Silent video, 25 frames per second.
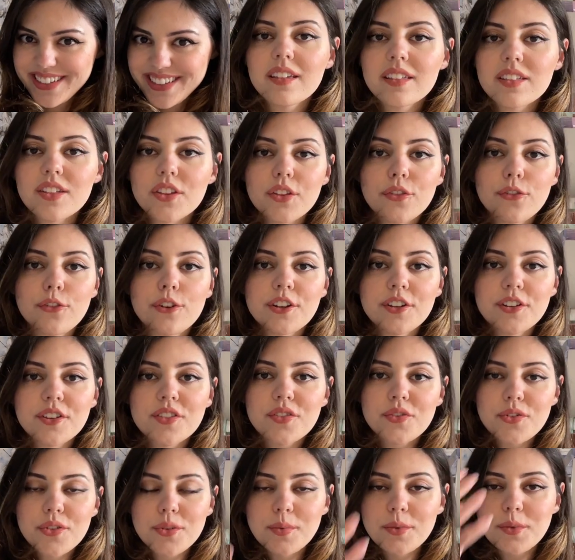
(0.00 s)
So the first
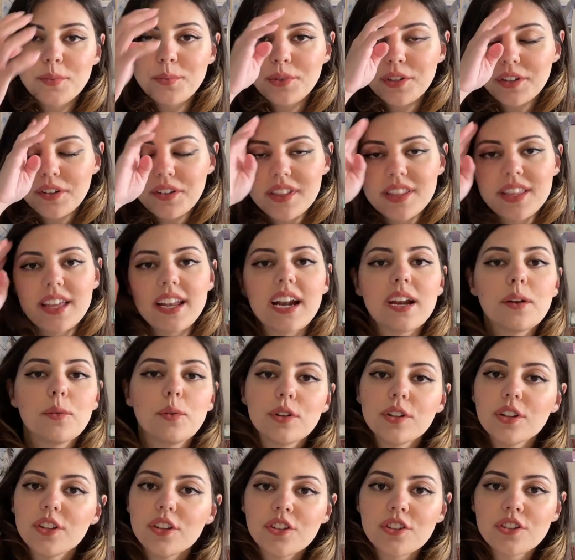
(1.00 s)
group of books that I
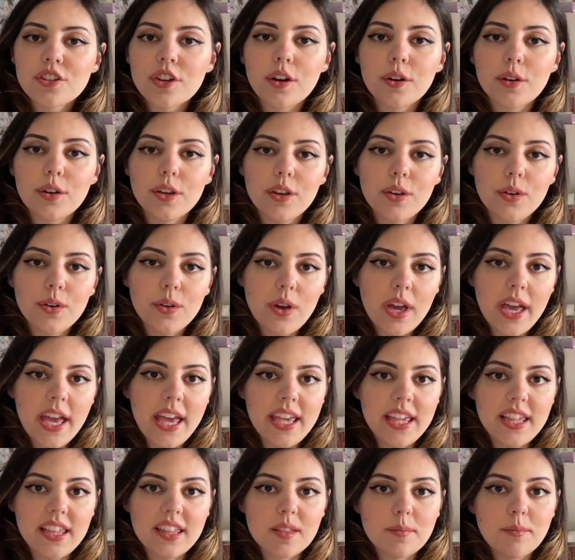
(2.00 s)
want to show you
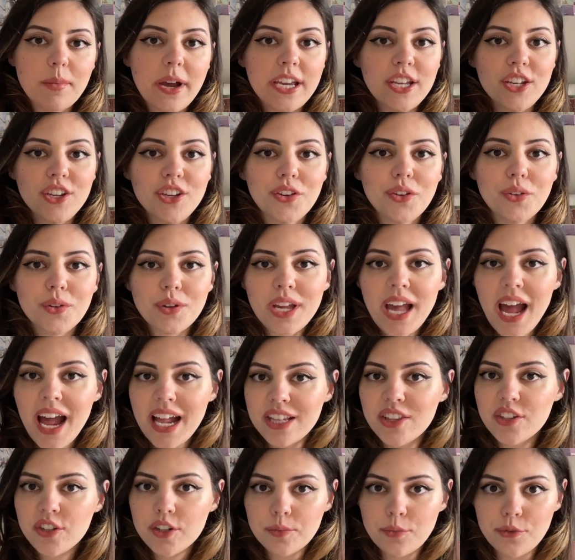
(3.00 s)
is my new
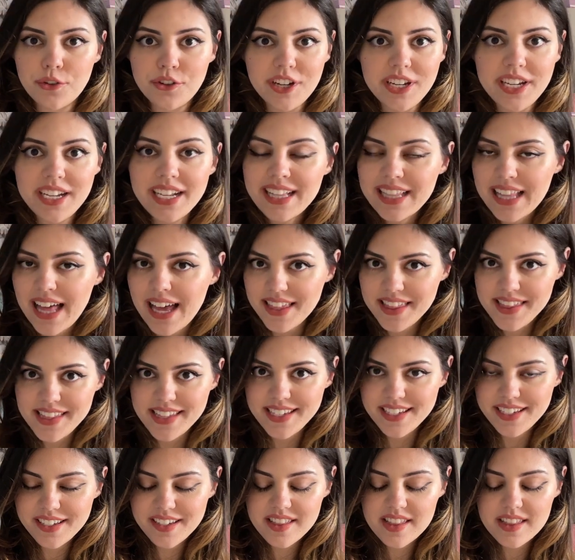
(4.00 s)
Canterbury
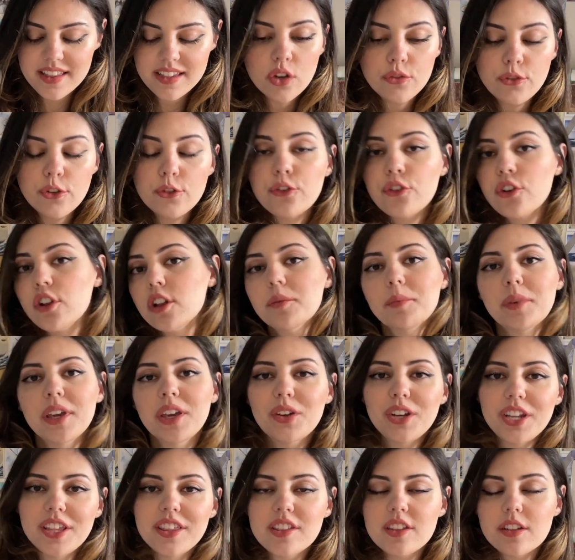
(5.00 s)
Classics. If you follow me
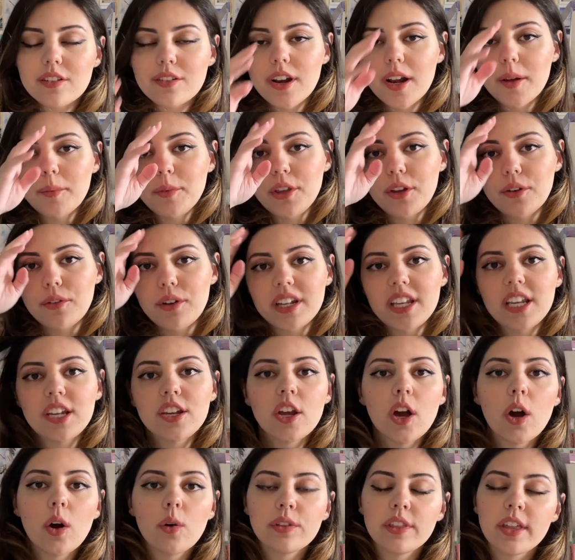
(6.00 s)
on Instagram, you already
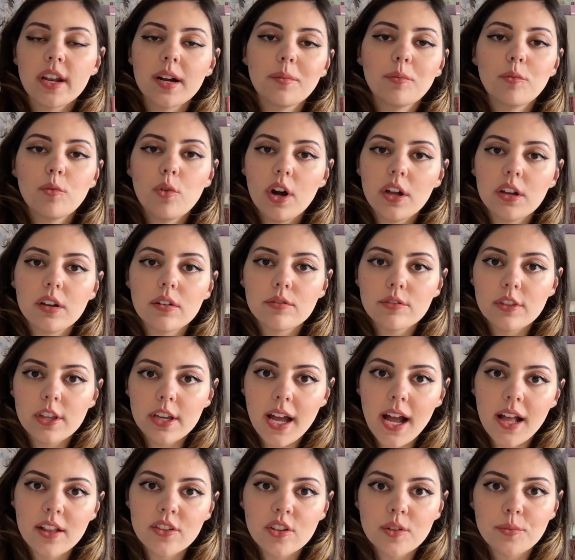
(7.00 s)
know that I'm one of the
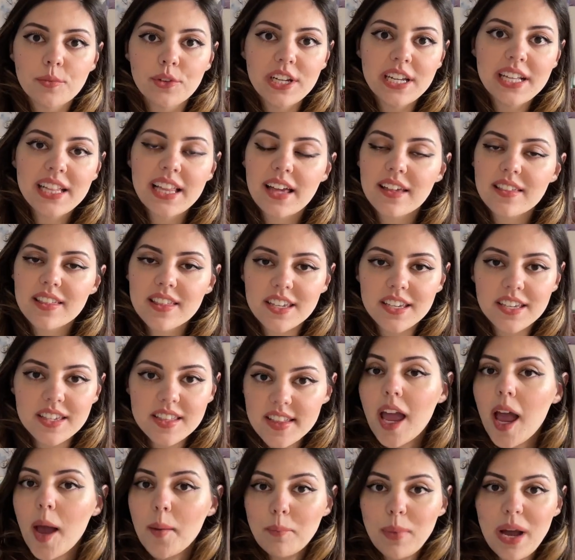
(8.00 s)
Canterbury Classics
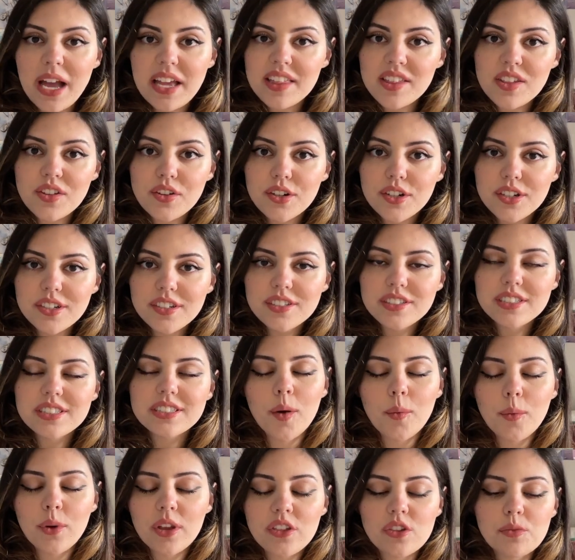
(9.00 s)
ambassadors,
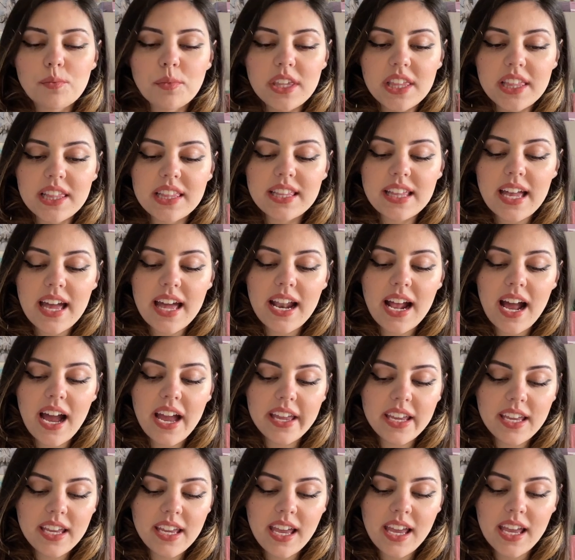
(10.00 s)
which means that
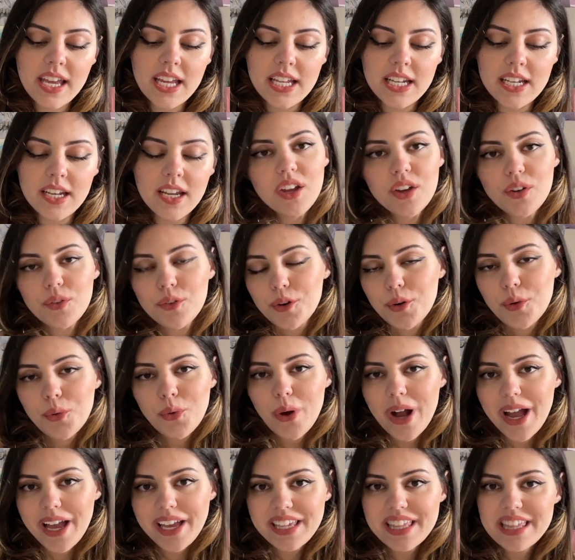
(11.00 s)
I can
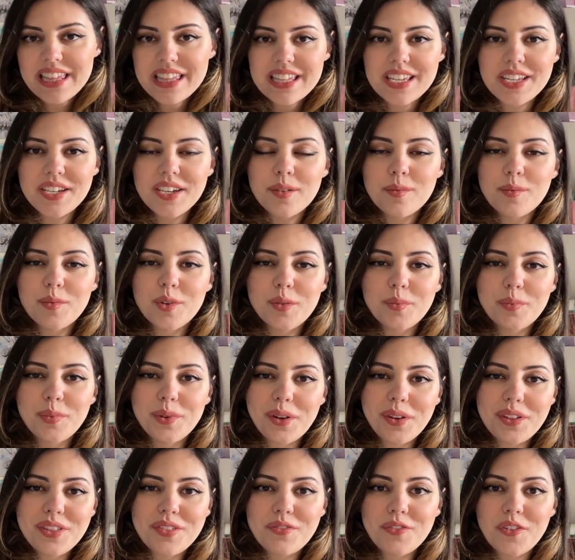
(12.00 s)
request a number of
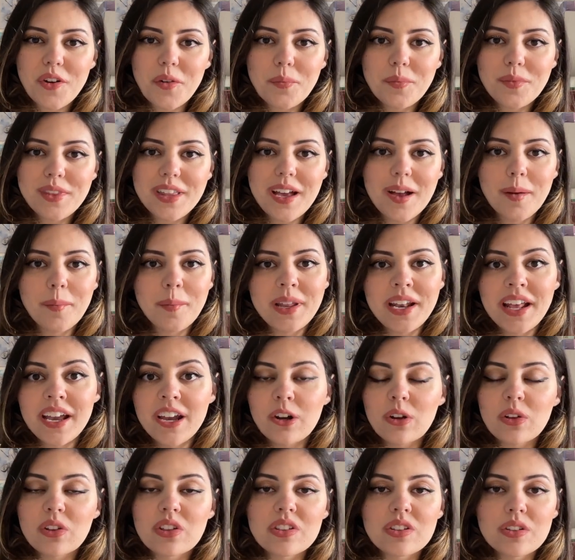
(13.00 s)
books from them, and I
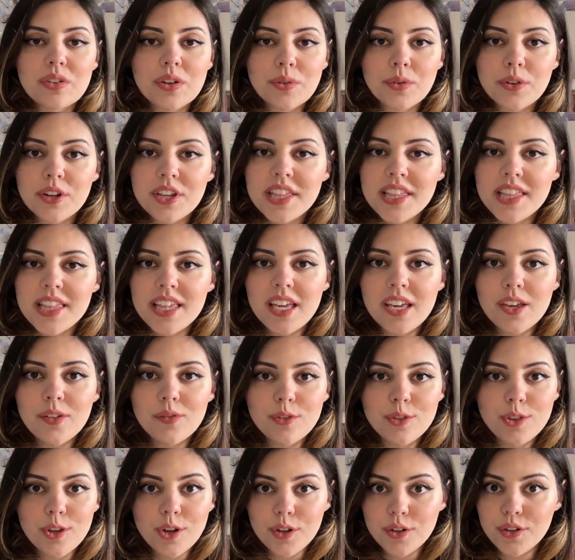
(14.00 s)
also
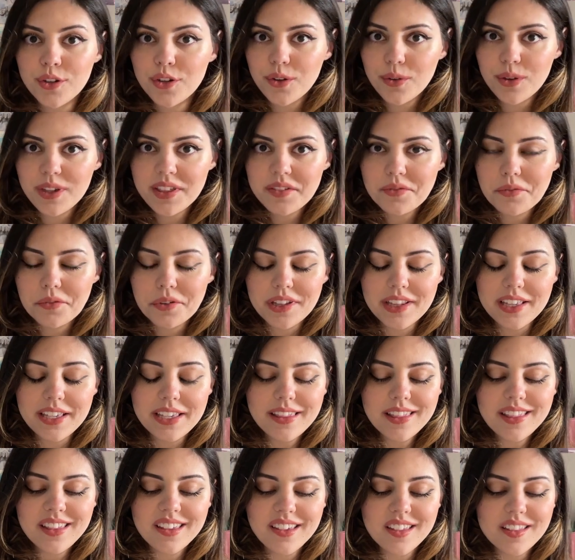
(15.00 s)
receive their newest
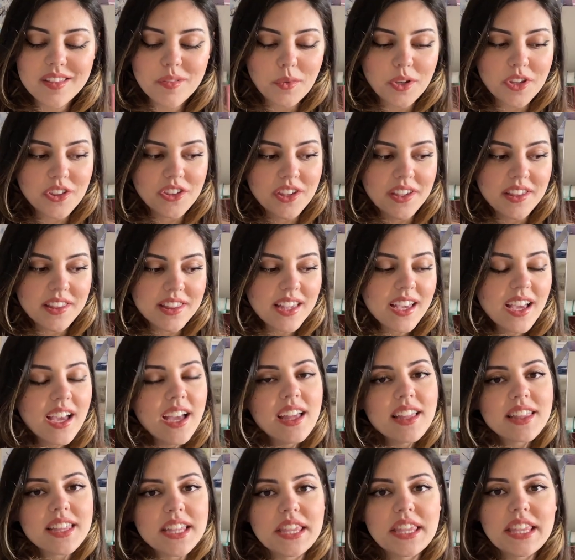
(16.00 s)
releases, which is
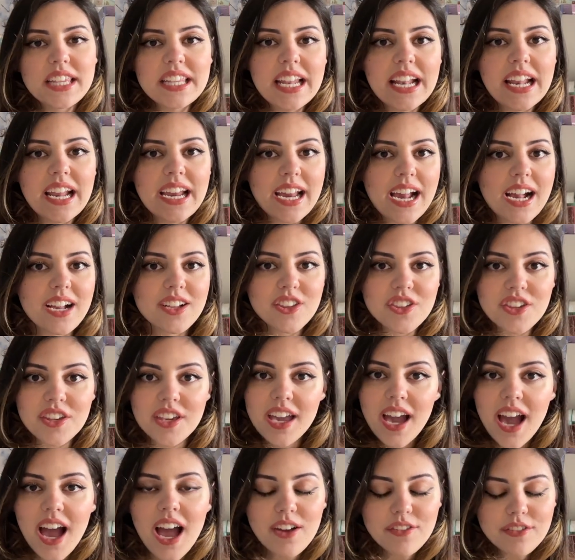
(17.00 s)
something that I actually
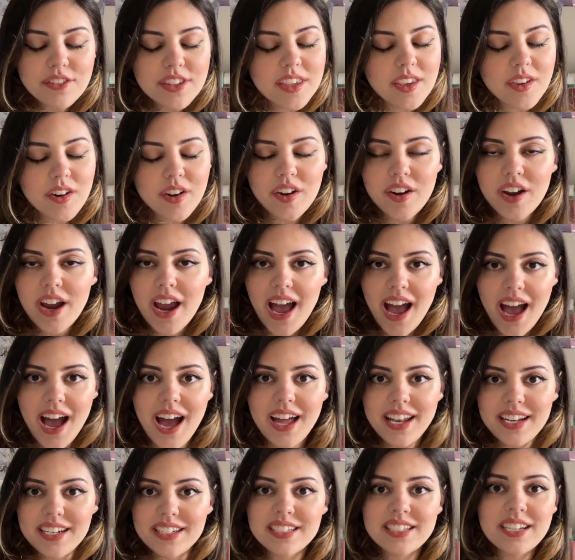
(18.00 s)
have here
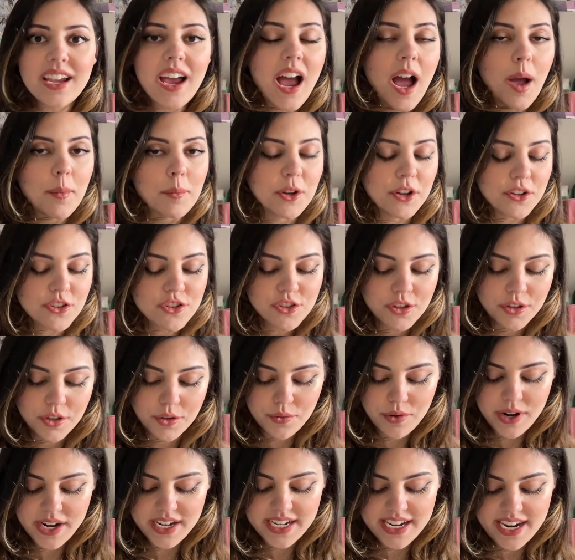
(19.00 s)
and I'm going to show you
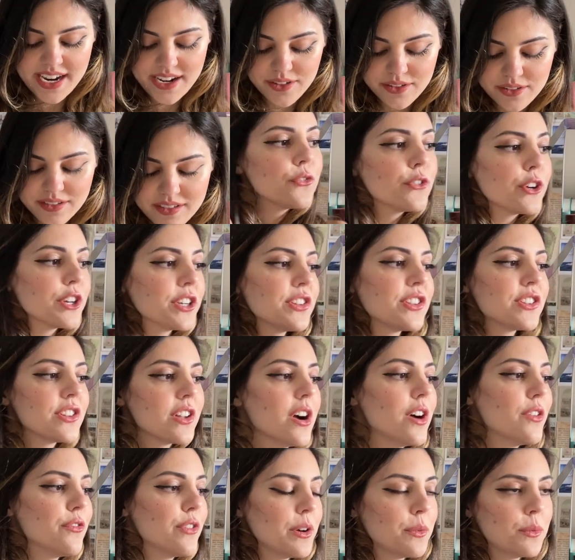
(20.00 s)
right now. First
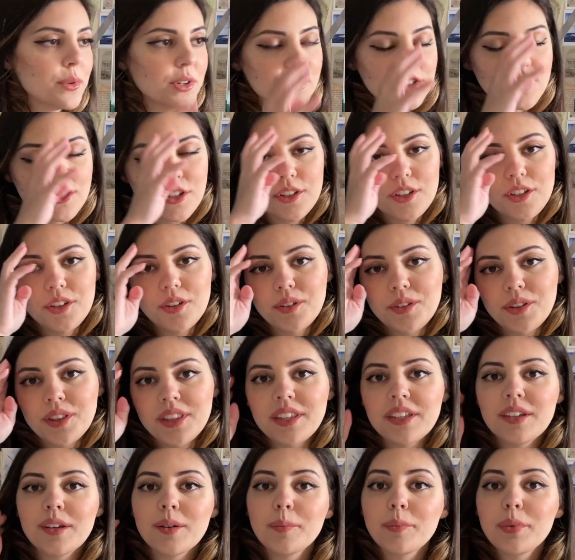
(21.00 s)
off, I want to show you
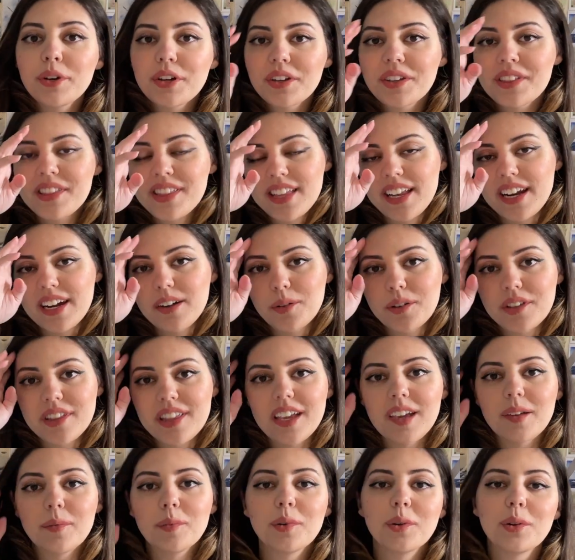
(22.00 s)
the books that I was
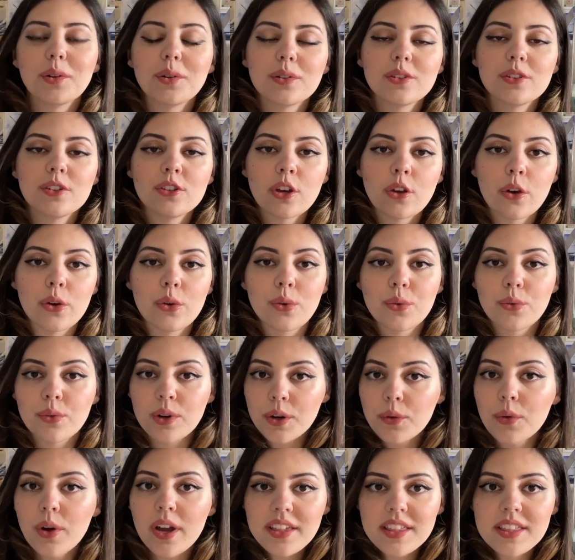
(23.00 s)
able to
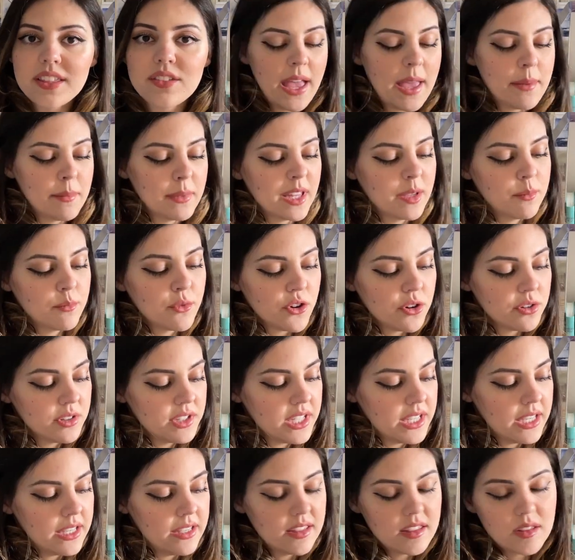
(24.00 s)
request. Emily
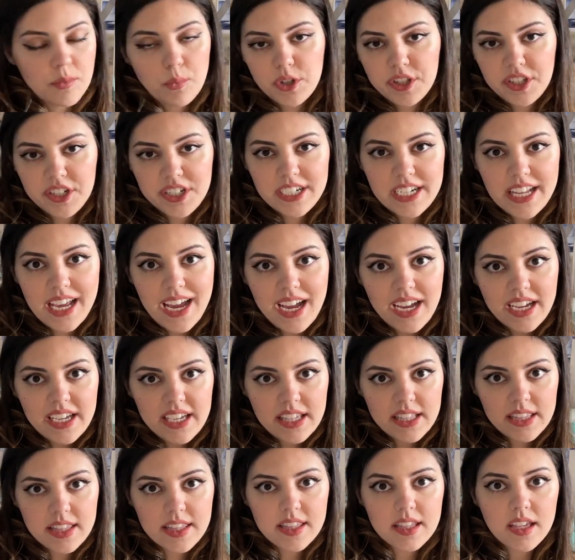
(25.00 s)
Bronte's Wuthering
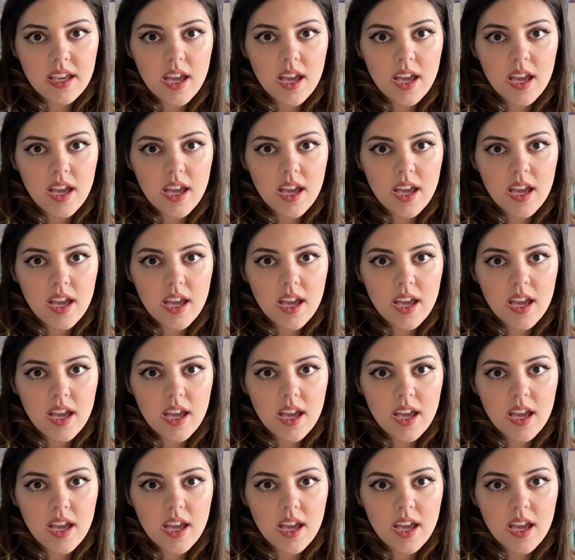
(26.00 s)
Heights,